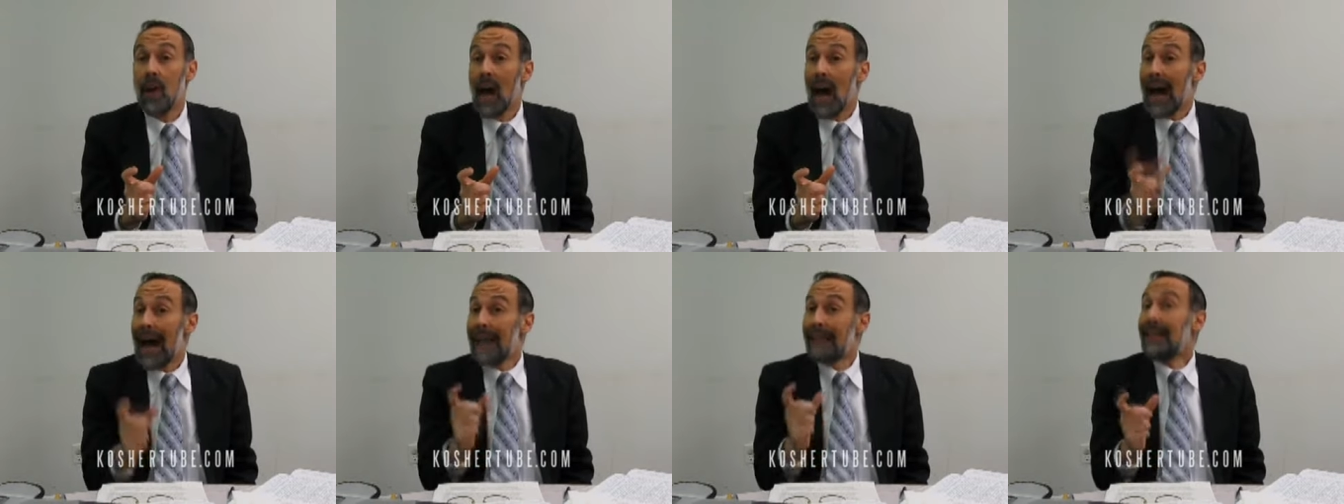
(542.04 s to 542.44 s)

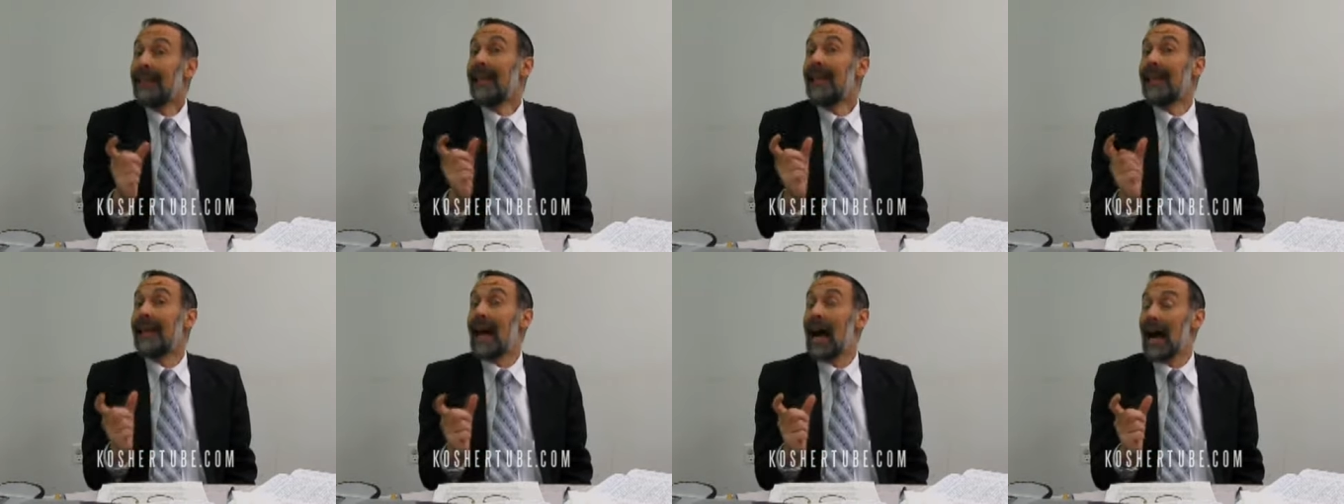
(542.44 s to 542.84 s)
Ad
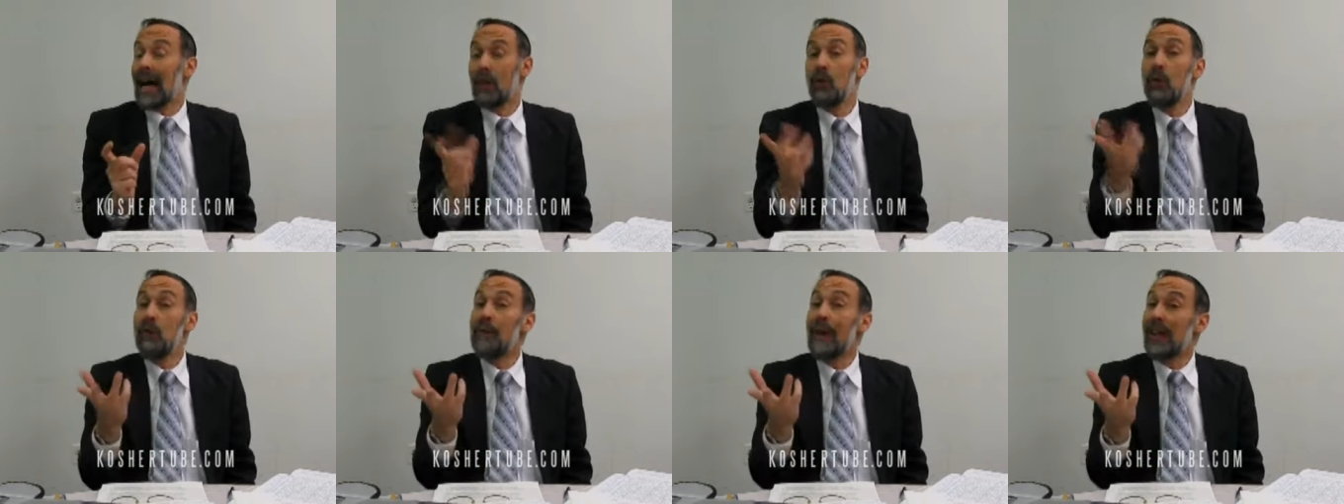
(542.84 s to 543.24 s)
Kedei Kach,
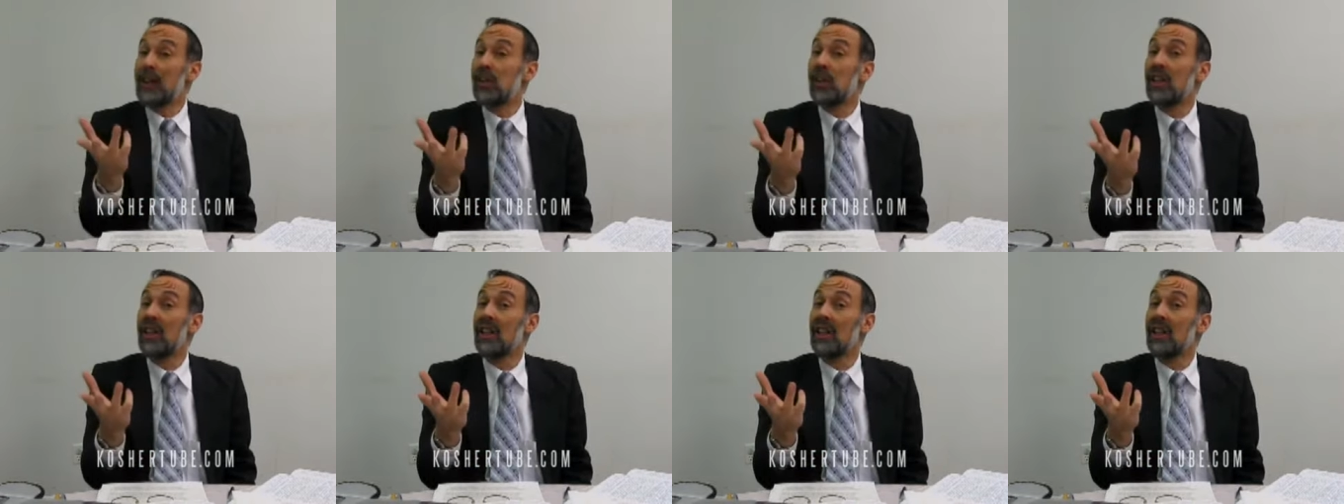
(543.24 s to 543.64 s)
we
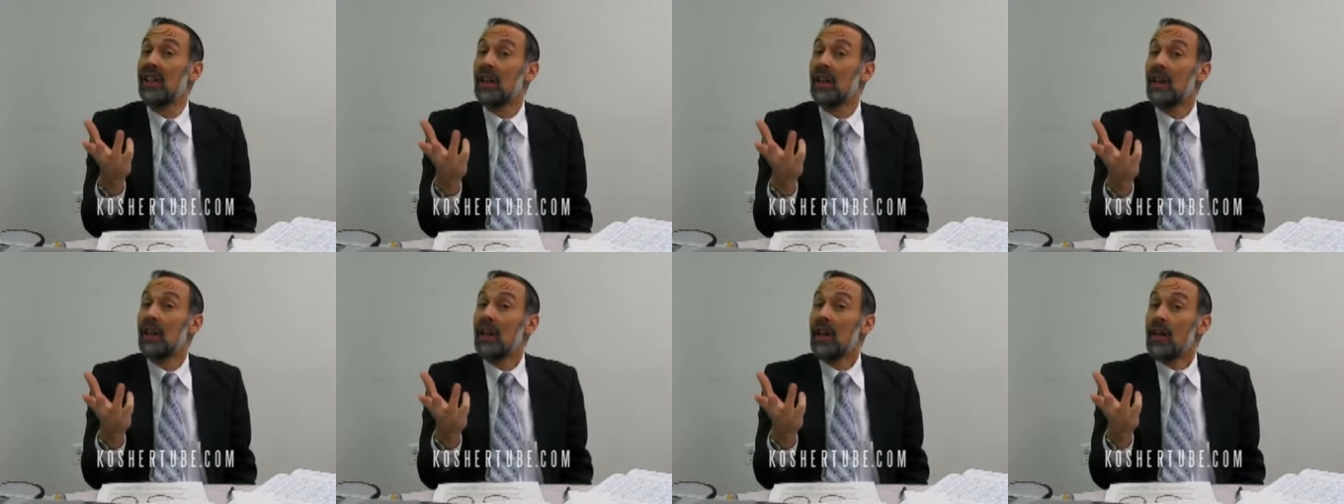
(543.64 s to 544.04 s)
mentioned
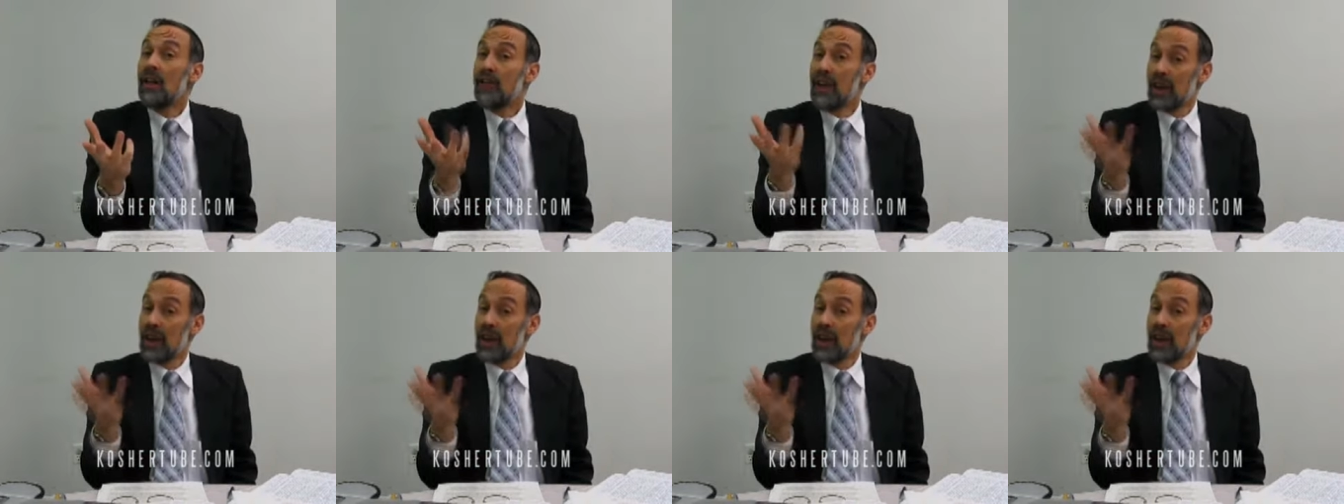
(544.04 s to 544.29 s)
that